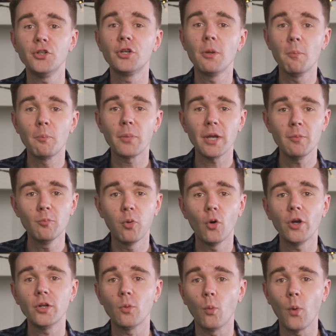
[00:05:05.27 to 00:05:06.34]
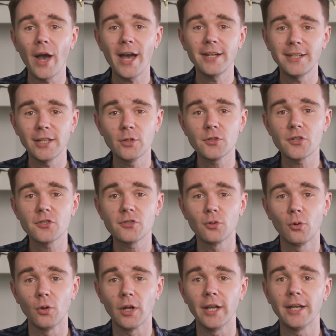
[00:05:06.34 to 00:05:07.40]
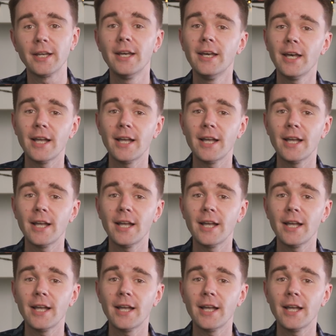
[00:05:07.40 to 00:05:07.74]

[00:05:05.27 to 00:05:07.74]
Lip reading: you can pinpoint where deals are stalling